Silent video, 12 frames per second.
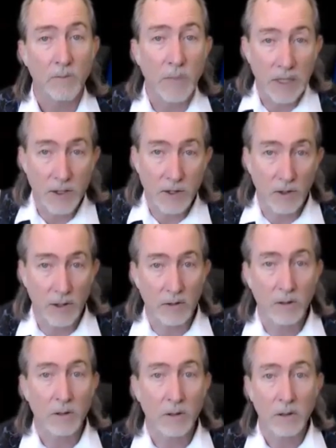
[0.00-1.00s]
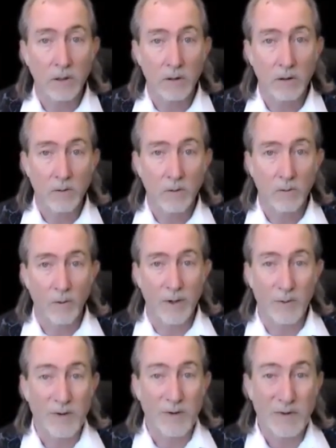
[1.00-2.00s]
based on
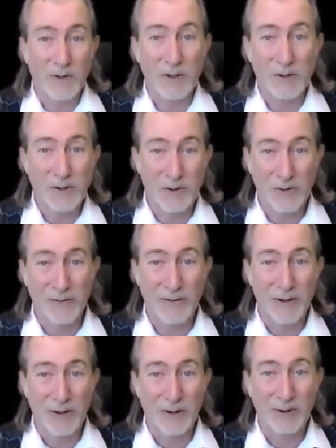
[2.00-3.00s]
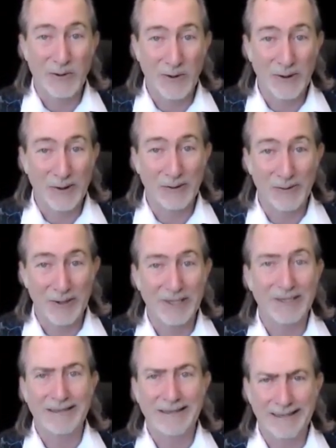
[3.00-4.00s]
what we produce so far in the world,
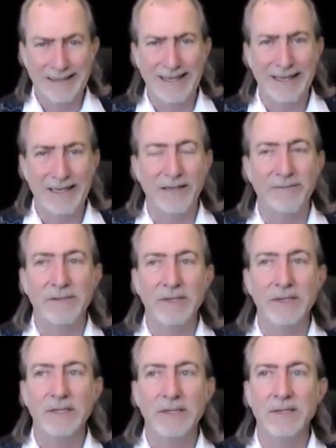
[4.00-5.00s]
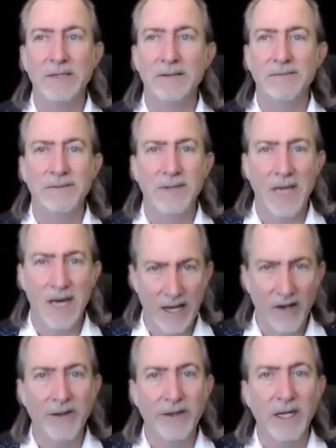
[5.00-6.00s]
which is kind of not
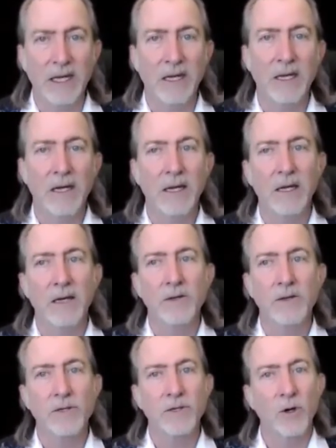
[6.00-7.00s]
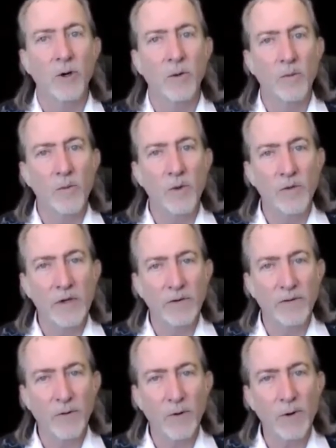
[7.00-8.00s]
healthy. So
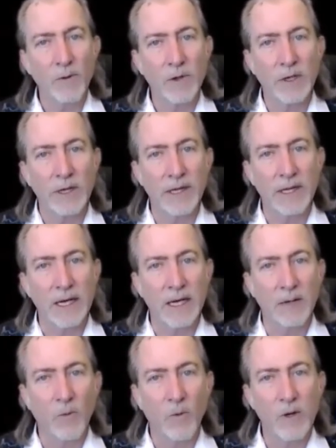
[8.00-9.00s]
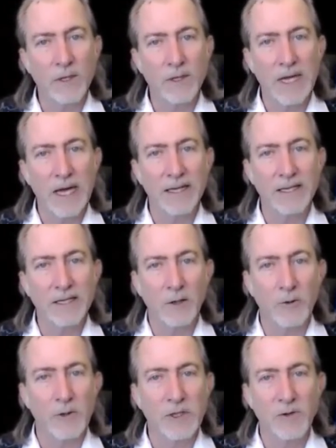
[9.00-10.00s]
moving forward then, once that
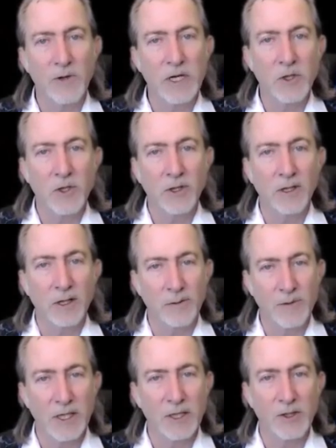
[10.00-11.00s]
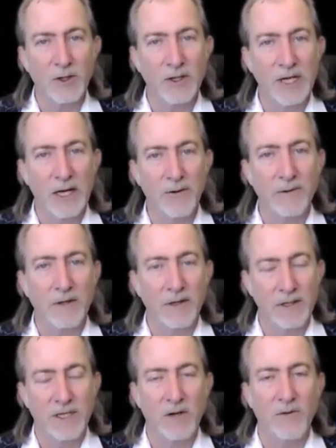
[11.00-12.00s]
sequestration and obsession on health,
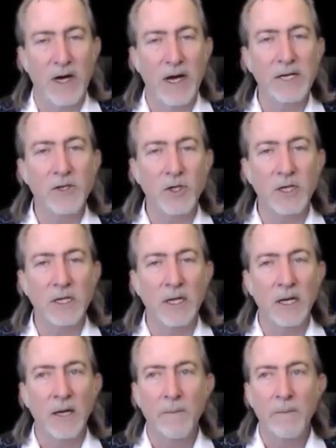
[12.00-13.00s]
on self-hygiene